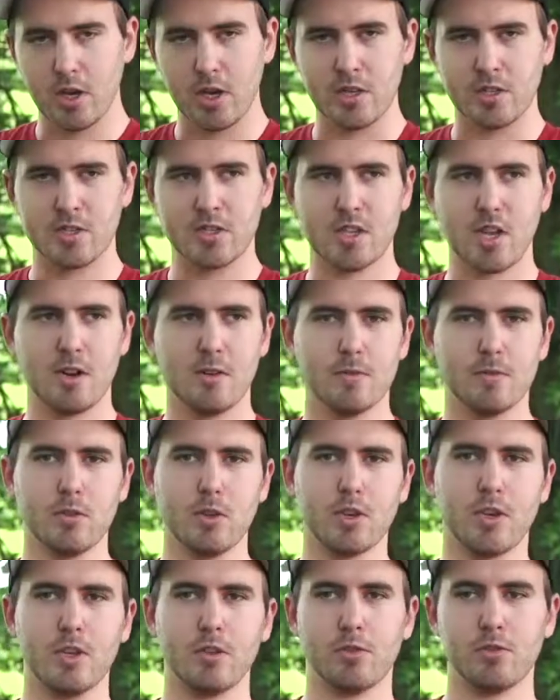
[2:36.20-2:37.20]
Instead of
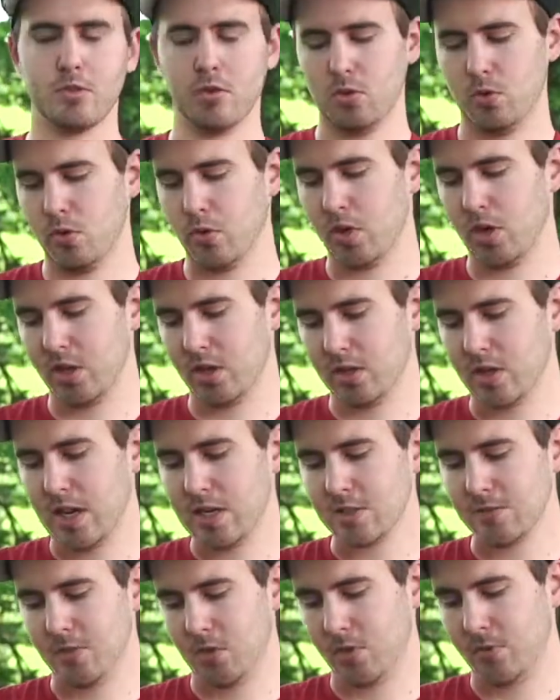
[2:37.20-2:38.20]
looking through a
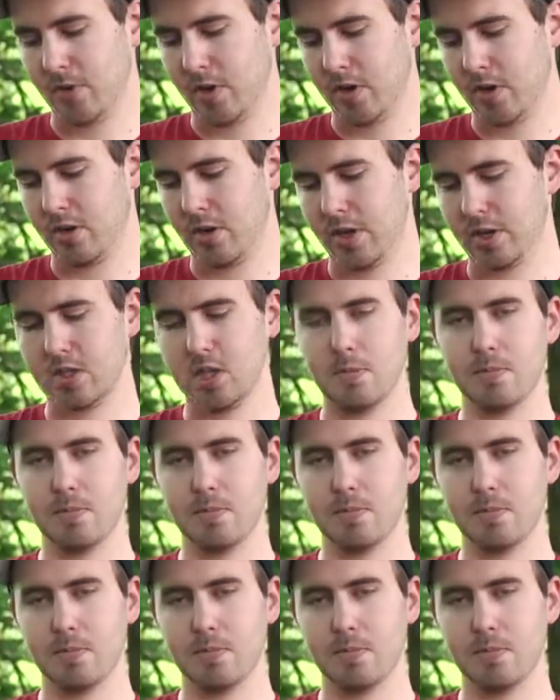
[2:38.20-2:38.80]
glass viewfinder like